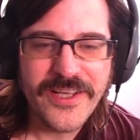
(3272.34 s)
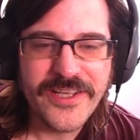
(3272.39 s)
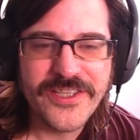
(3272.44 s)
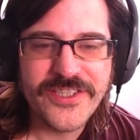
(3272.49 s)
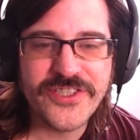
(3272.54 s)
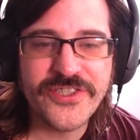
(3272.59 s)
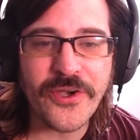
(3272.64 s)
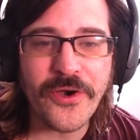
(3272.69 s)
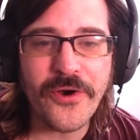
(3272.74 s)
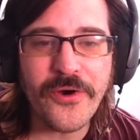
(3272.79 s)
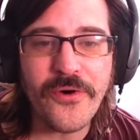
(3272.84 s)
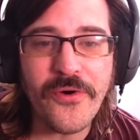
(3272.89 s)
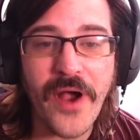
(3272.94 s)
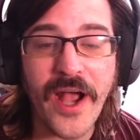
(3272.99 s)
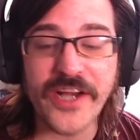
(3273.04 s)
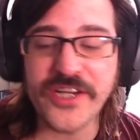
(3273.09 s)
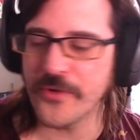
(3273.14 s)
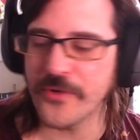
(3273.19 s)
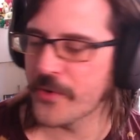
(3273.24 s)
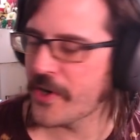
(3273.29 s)
So
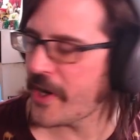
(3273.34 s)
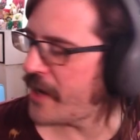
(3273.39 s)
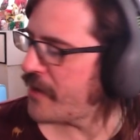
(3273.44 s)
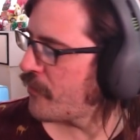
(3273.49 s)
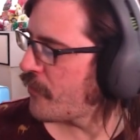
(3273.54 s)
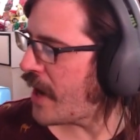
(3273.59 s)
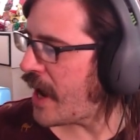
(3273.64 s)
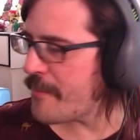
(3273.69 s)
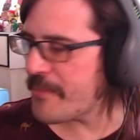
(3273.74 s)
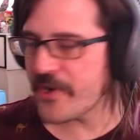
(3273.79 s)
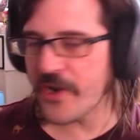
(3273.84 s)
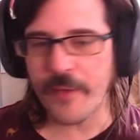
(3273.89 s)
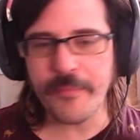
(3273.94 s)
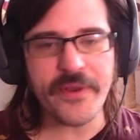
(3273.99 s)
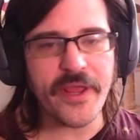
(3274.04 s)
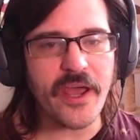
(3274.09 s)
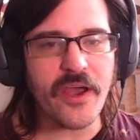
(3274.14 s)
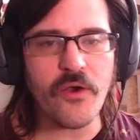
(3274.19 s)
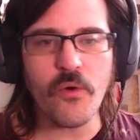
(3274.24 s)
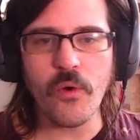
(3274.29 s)
actually, we're kind of wrapping up
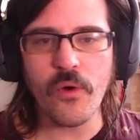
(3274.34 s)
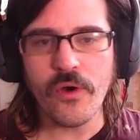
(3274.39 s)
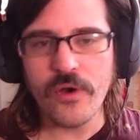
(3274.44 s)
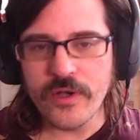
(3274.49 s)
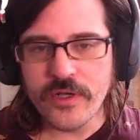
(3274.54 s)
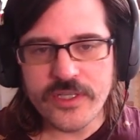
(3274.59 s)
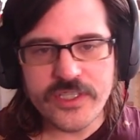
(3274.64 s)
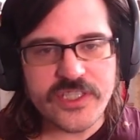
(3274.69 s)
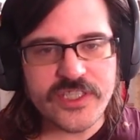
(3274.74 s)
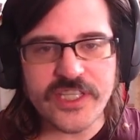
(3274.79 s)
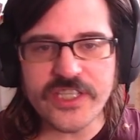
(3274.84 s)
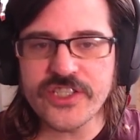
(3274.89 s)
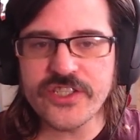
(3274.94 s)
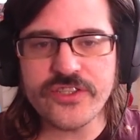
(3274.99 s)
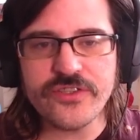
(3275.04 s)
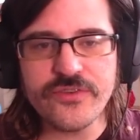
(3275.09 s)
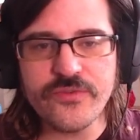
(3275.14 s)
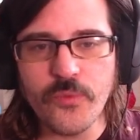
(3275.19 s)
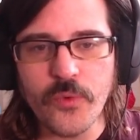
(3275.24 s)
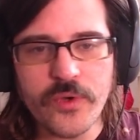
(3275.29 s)
now. Since
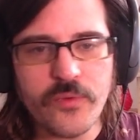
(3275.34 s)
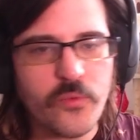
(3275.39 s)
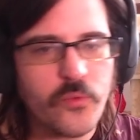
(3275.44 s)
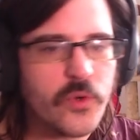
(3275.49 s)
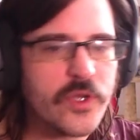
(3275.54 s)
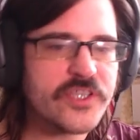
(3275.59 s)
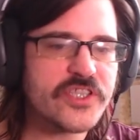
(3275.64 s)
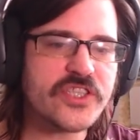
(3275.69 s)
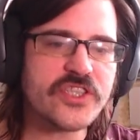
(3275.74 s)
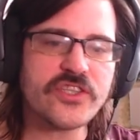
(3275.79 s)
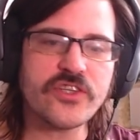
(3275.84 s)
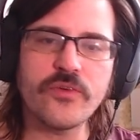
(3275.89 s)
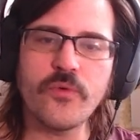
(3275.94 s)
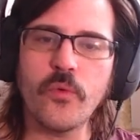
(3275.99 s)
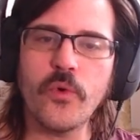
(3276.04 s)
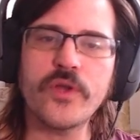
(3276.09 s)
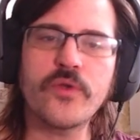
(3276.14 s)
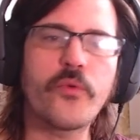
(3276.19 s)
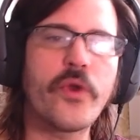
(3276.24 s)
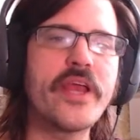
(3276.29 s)
you,
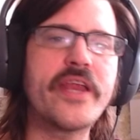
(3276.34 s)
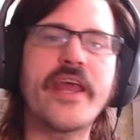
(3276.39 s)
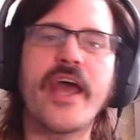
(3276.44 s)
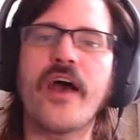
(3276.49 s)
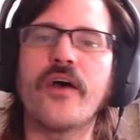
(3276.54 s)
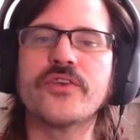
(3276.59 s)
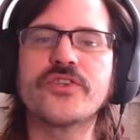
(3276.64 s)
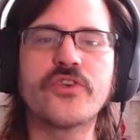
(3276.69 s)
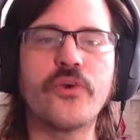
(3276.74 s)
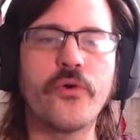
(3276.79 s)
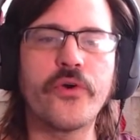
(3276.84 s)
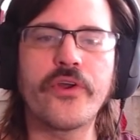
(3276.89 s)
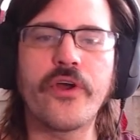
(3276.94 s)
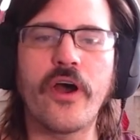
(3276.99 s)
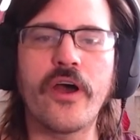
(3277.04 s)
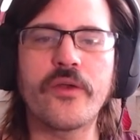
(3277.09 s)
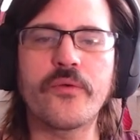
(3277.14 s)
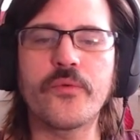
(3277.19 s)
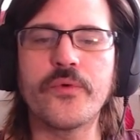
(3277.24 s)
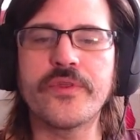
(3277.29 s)
what right now is going
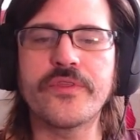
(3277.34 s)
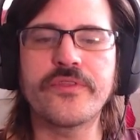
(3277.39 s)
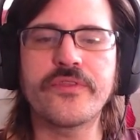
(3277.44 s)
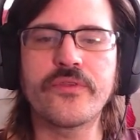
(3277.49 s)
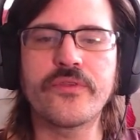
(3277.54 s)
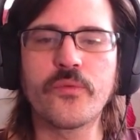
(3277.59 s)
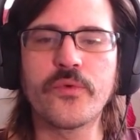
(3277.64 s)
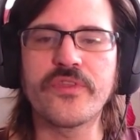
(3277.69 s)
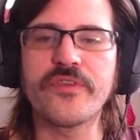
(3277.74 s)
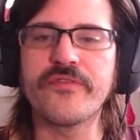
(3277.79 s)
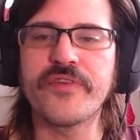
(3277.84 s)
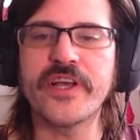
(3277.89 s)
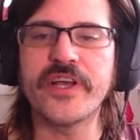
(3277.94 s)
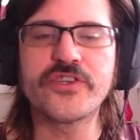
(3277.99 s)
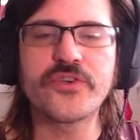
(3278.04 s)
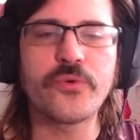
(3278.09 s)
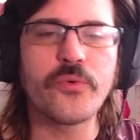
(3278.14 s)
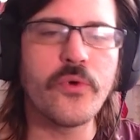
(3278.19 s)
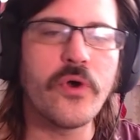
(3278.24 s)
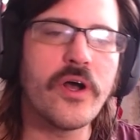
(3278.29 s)
on with
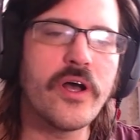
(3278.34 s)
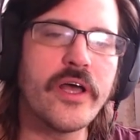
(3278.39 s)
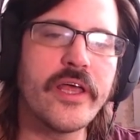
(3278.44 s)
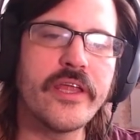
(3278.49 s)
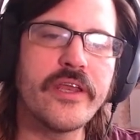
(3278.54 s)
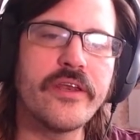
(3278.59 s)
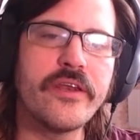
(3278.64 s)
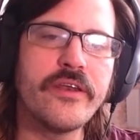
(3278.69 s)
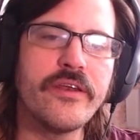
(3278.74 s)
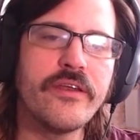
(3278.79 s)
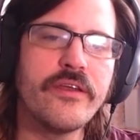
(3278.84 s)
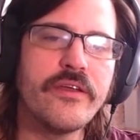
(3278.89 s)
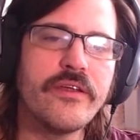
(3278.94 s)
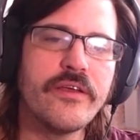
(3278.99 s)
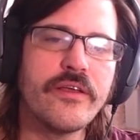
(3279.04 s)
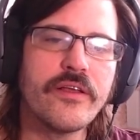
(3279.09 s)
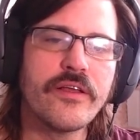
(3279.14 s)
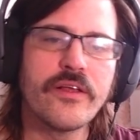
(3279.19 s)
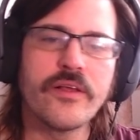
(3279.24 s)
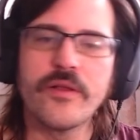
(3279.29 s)
Avenger One,
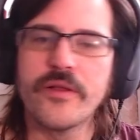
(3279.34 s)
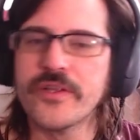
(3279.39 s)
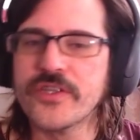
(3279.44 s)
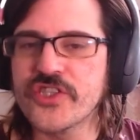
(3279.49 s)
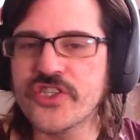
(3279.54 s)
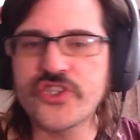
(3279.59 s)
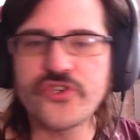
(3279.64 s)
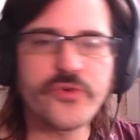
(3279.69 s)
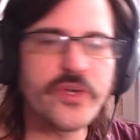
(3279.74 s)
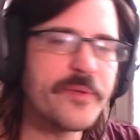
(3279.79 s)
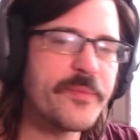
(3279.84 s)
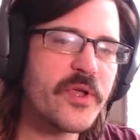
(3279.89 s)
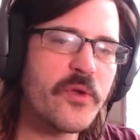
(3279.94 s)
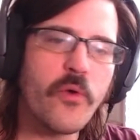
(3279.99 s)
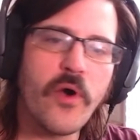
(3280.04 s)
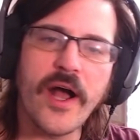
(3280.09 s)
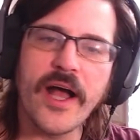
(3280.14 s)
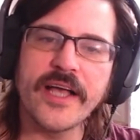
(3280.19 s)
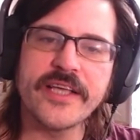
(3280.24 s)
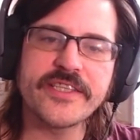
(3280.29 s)
streaming
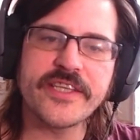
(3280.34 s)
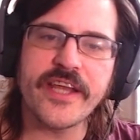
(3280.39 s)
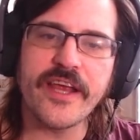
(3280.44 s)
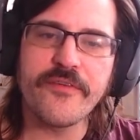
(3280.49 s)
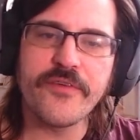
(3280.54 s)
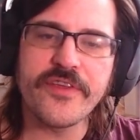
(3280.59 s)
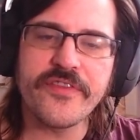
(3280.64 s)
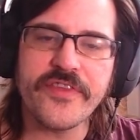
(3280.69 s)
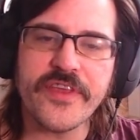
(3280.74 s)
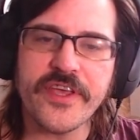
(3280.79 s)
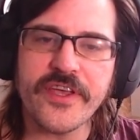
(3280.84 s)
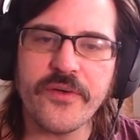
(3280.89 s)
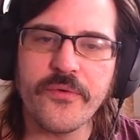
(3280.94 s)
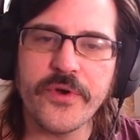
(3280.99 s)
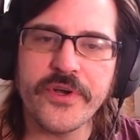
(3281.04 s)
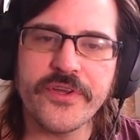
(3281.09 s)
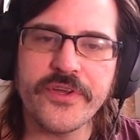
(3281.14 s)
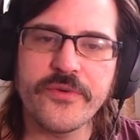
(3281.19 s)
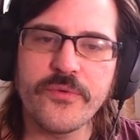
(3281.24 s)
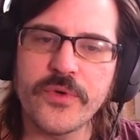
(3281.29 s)
wise and everything?
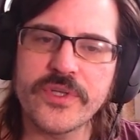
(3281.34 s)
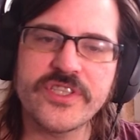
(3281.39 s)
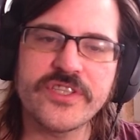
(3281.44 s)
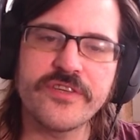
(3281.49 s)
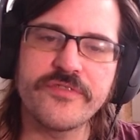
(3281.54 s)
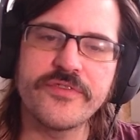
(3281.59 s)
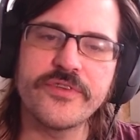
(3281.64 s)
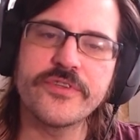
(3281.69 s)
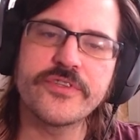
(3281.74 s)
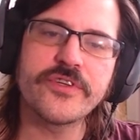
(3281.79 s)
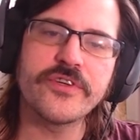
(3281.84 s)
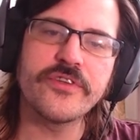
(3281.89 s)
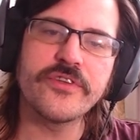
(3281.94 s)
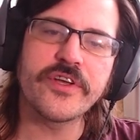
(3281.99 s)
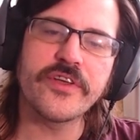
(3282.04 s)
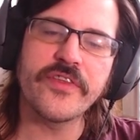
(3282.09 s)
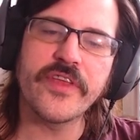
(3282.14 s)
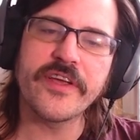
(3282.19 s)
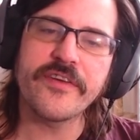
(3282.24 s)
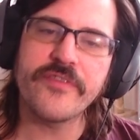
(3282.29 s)
What's the future
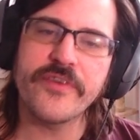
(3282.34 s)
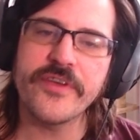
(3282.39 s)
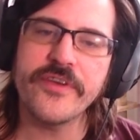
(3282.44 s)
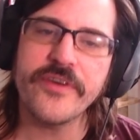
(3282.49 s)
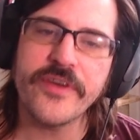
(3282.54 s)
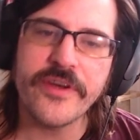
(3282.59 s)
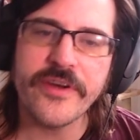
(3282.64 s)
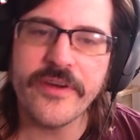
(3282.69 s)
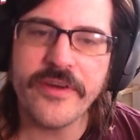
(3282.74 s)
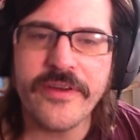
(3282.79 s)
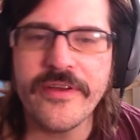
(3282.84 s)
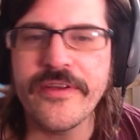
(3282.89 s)
looking like for you here?